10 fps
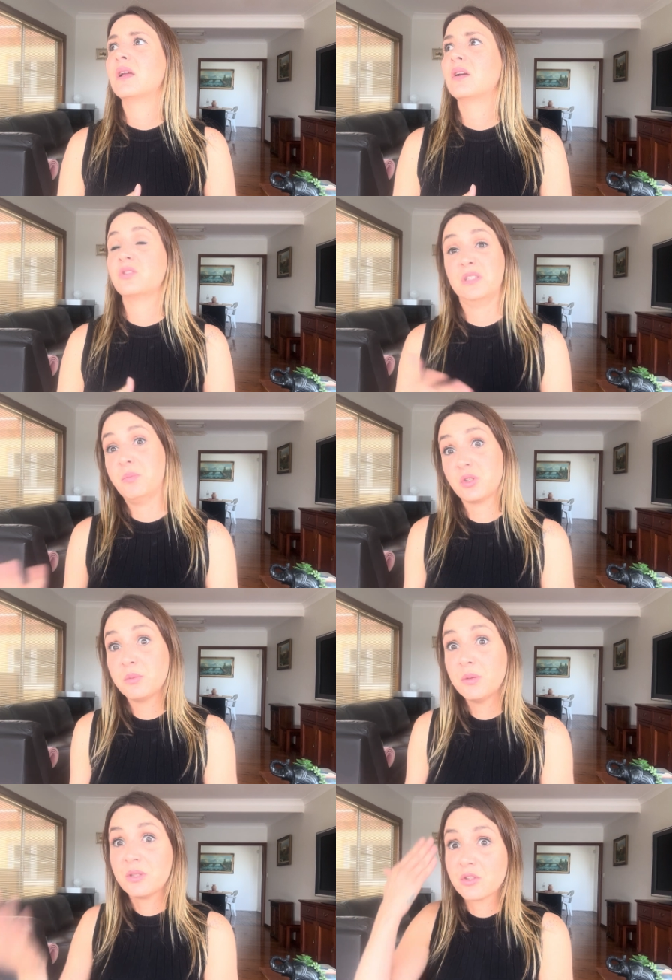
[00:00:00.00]
because it's
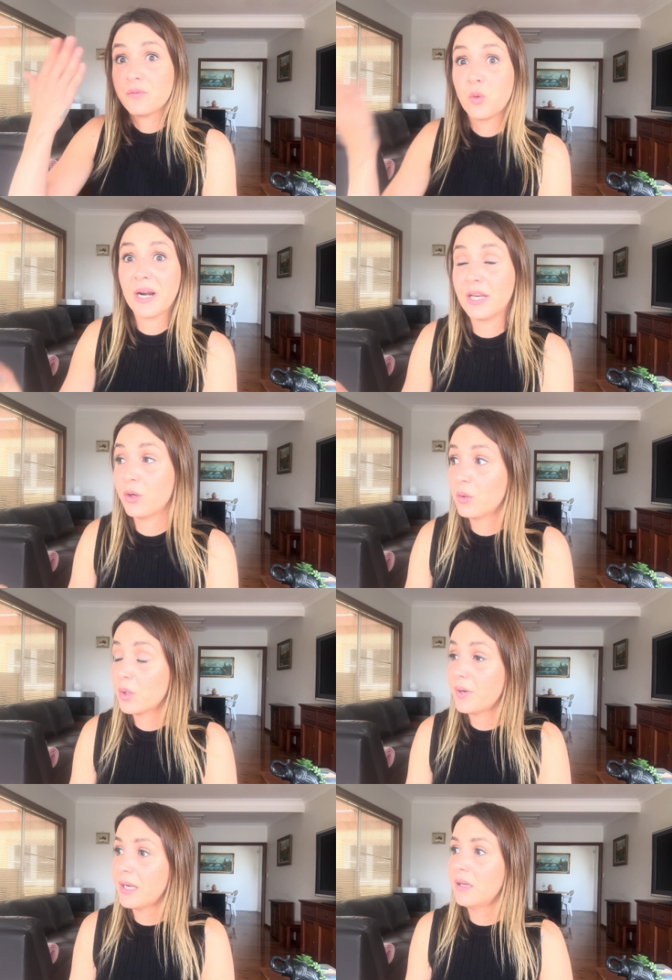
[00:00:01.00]
impossible because of what I know
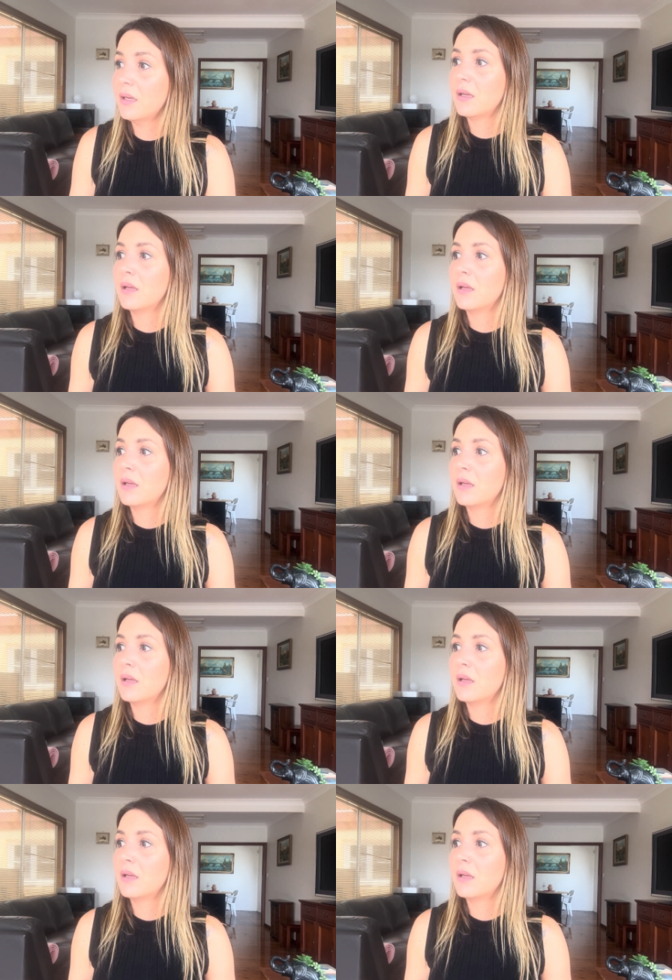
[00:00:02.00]
already.